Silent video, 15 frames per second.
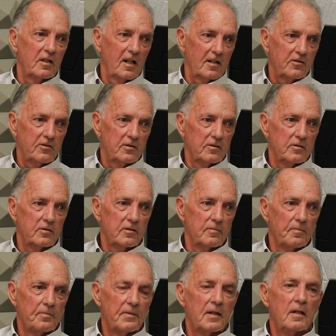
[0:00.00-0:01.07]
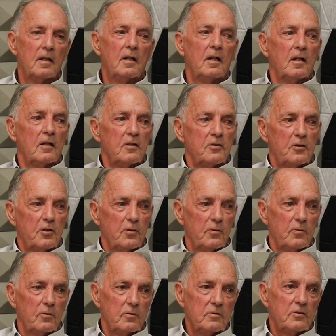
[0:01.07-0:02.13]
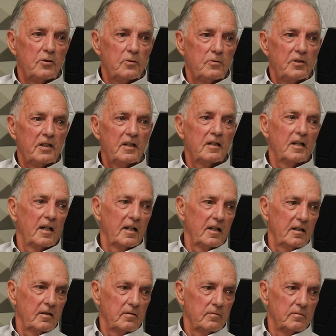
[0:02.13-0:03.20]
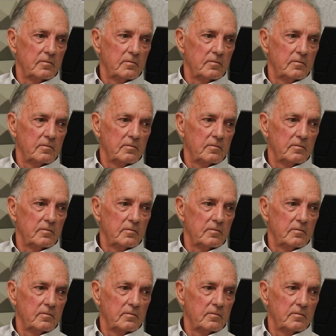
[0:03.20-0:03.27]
Texas to do DNA